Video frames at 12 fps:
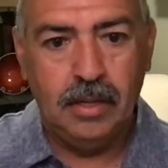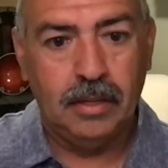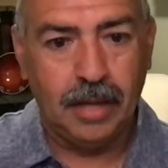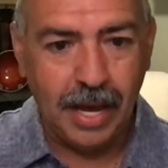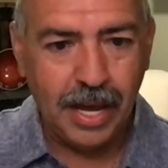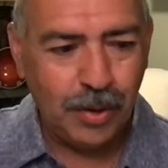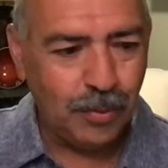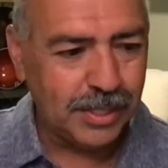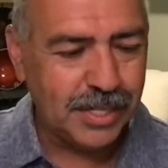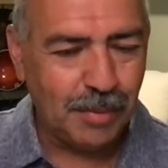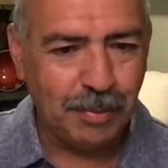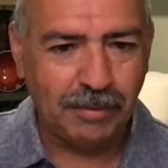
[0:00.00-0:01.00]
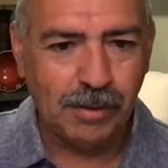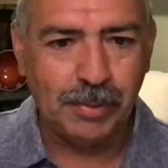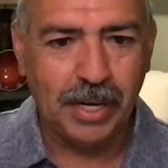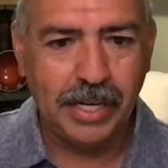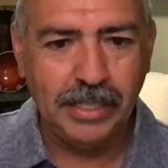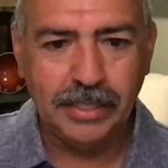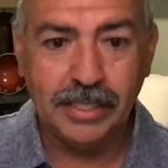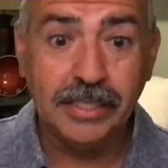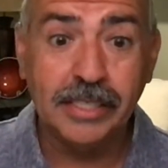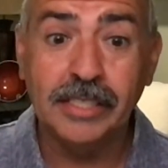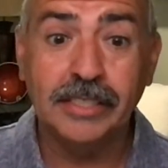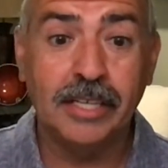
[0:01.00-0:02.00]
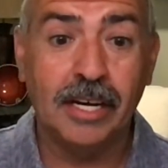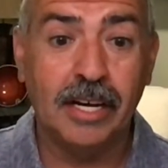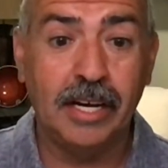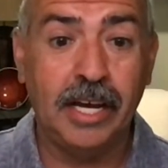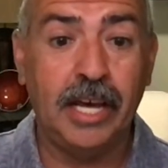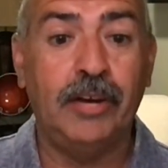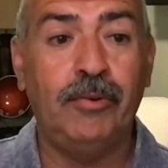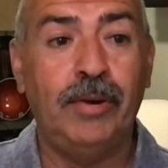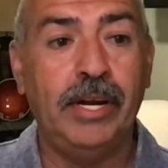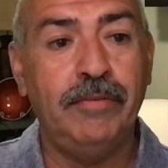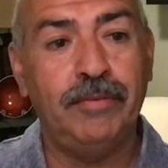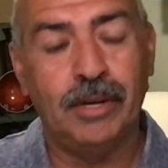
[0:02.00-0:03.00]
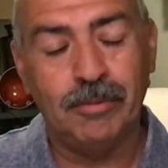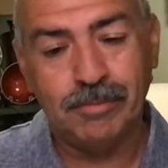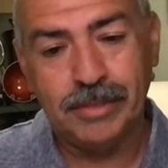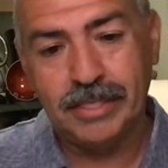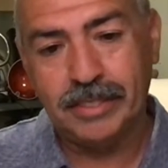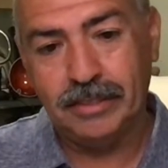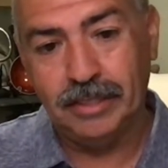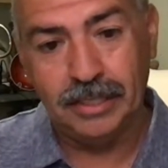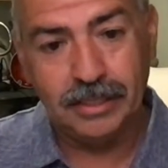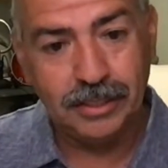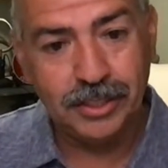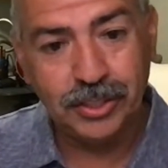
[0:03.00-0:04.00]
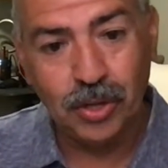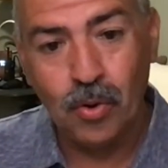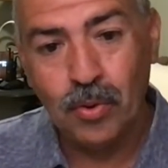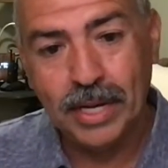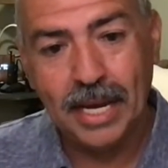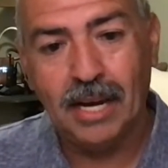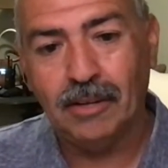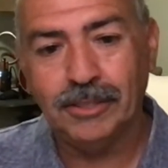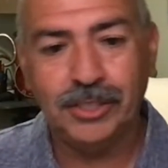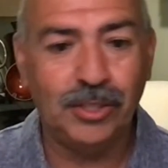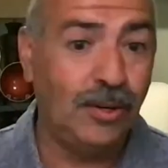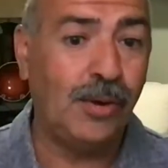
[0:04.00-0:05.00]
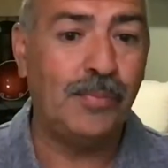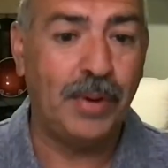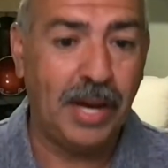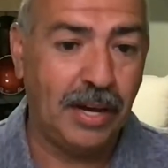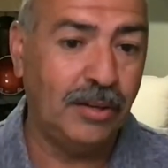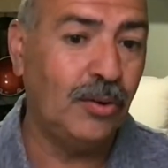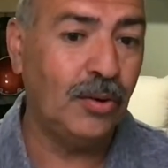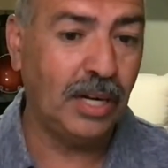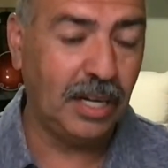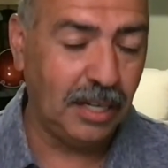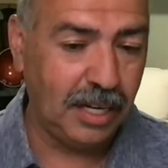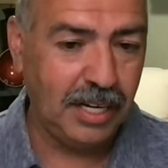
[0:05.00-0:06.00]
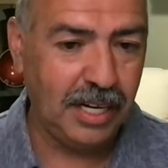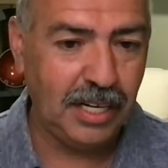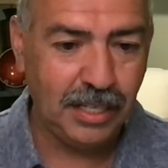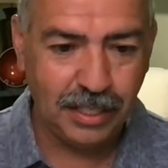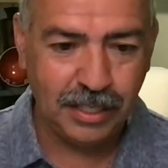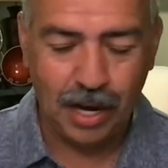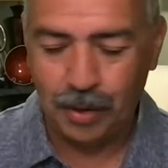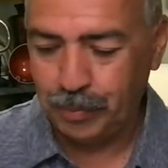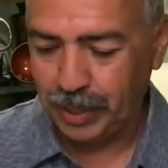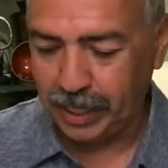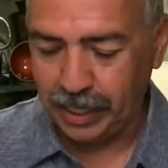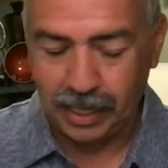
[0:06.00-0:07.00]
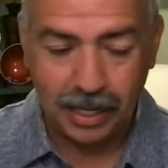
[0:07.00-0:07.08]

Hey, what's up, everybody? This is Henry from SoCal Solar Panel Cleaning Company.